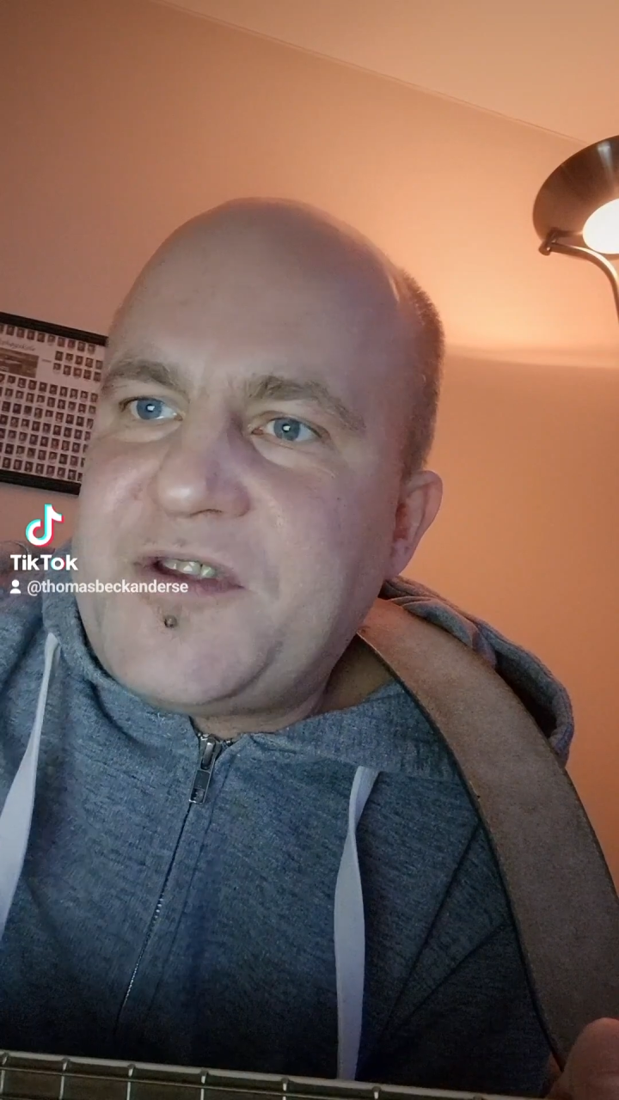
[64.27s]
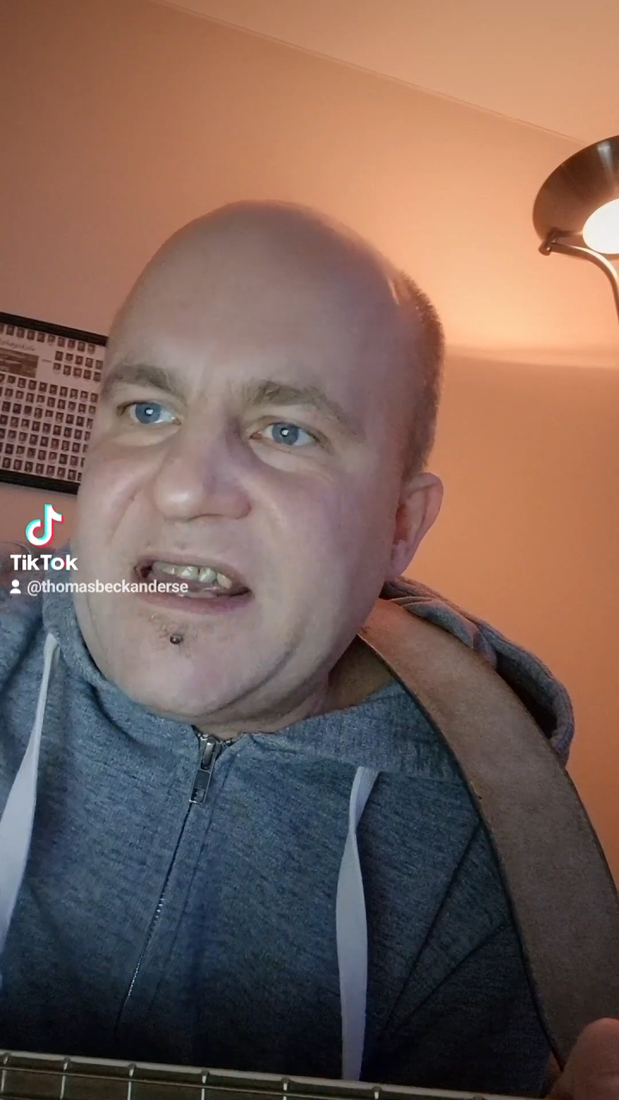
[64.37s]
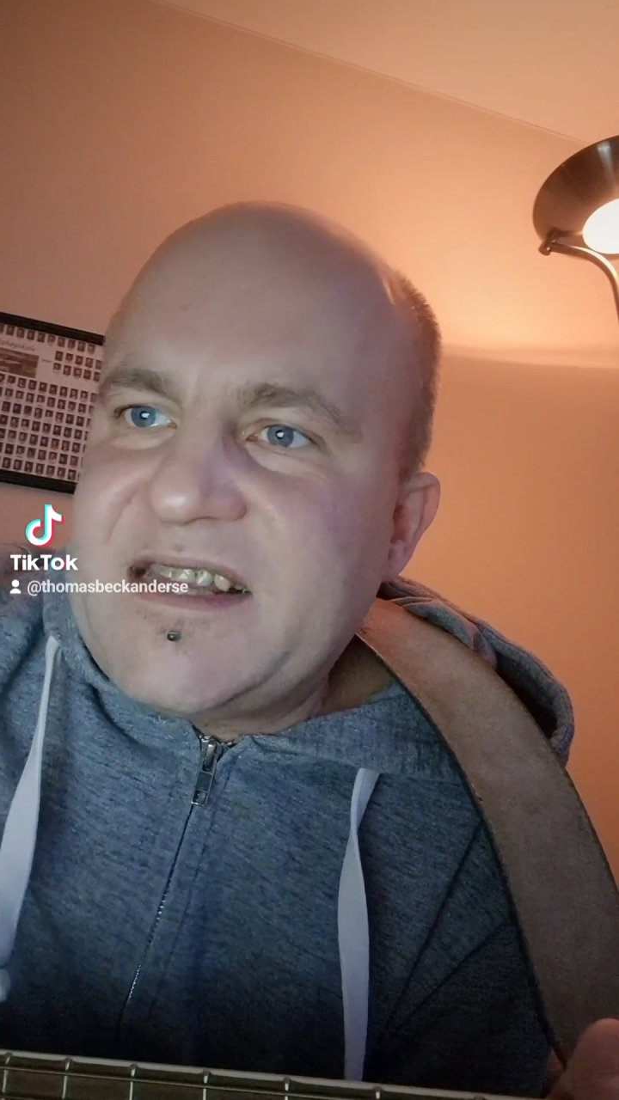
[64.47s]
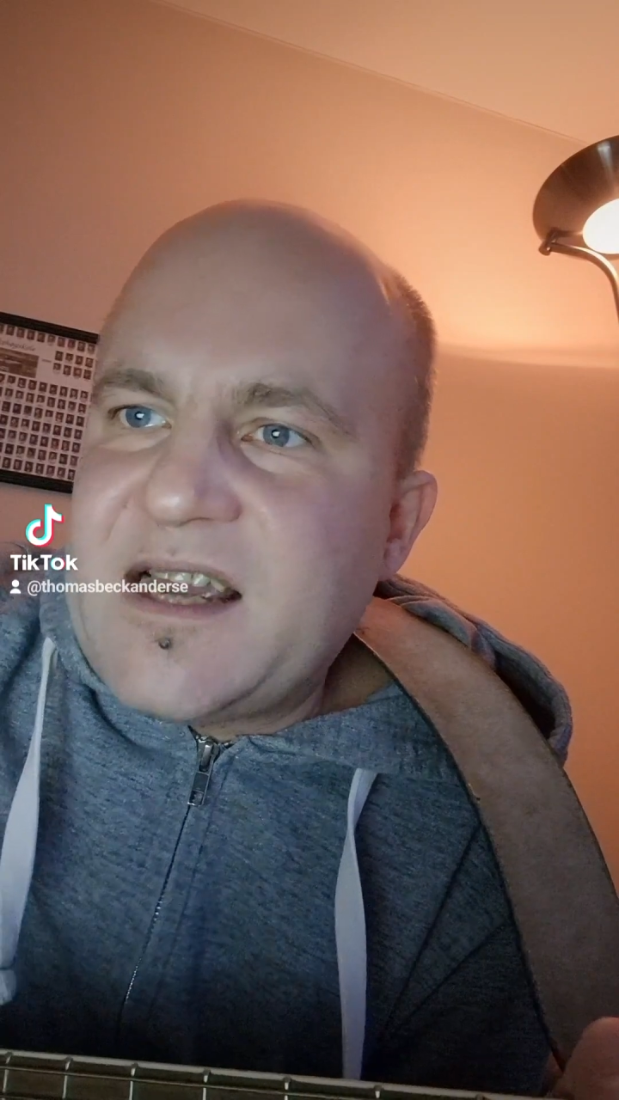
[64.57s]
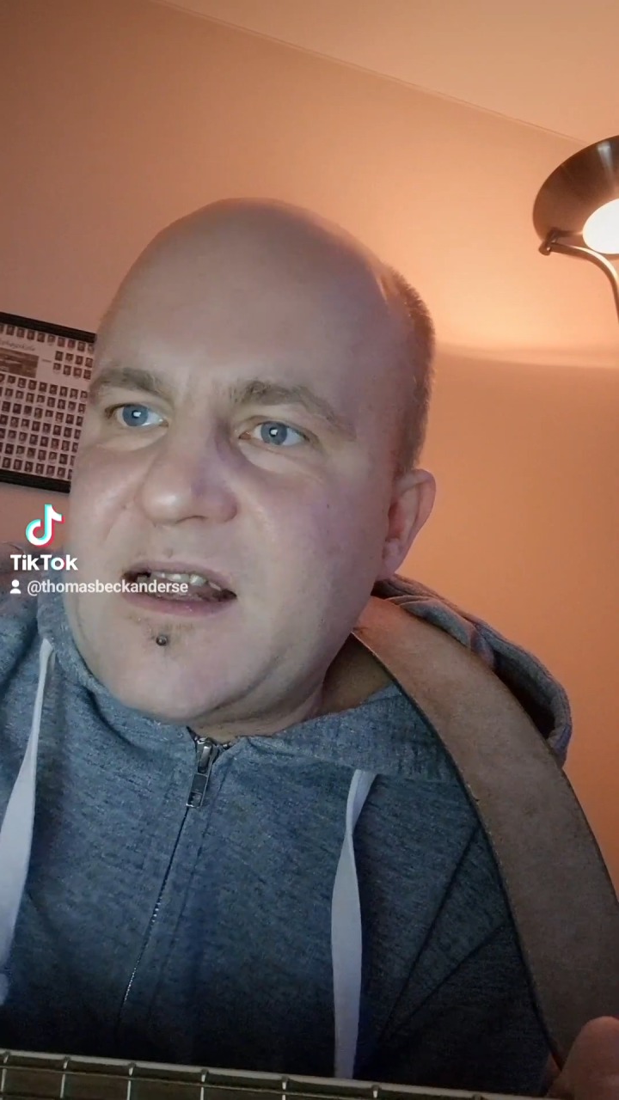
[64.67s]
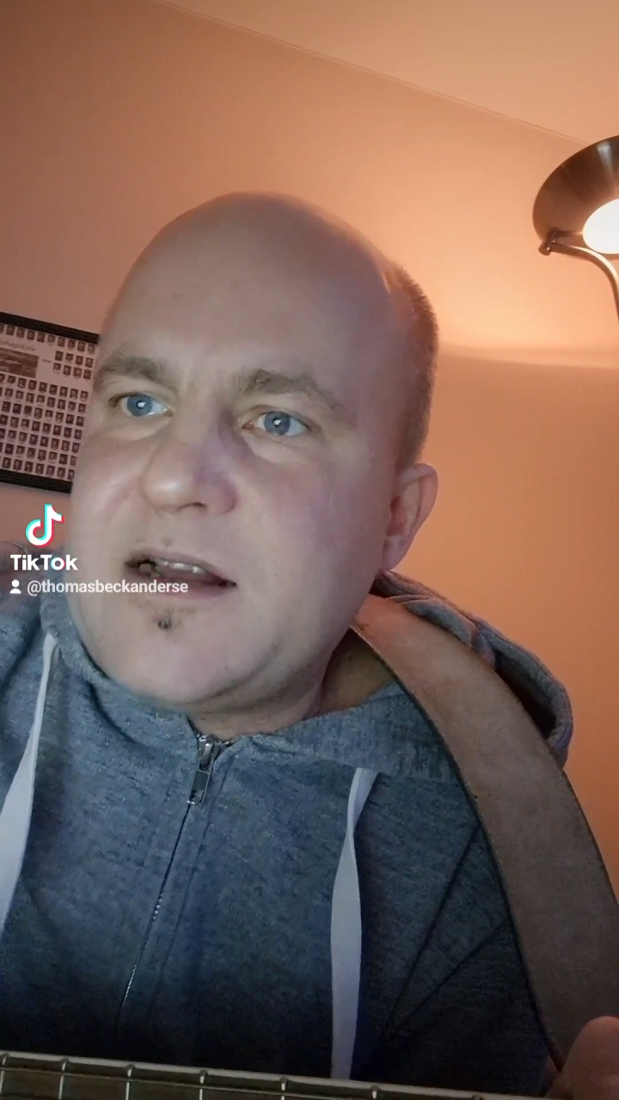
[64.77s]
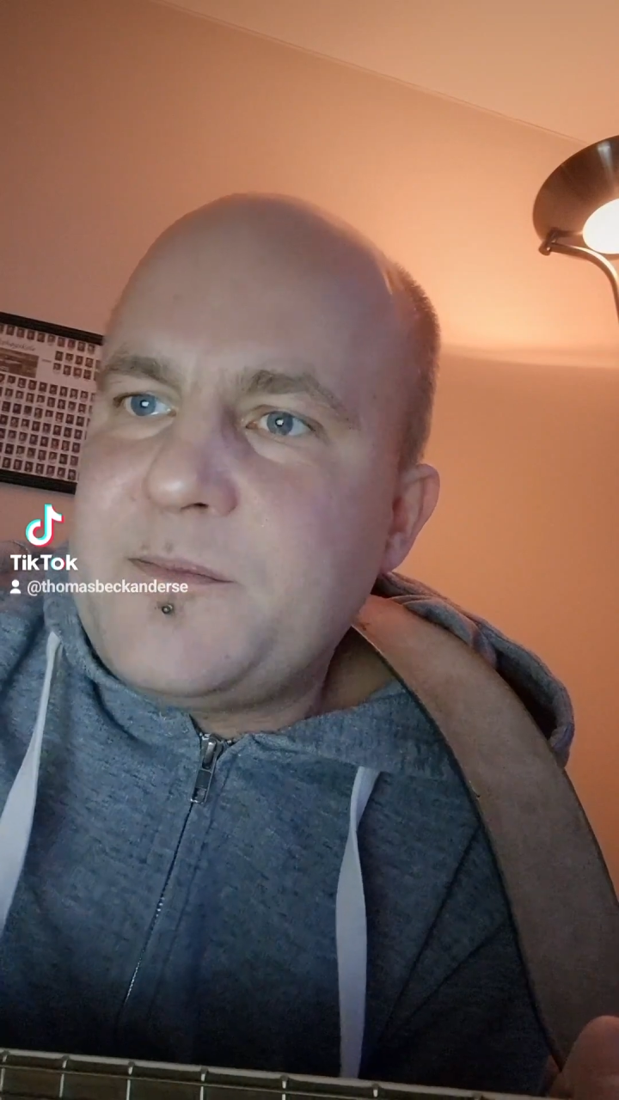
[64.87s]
in the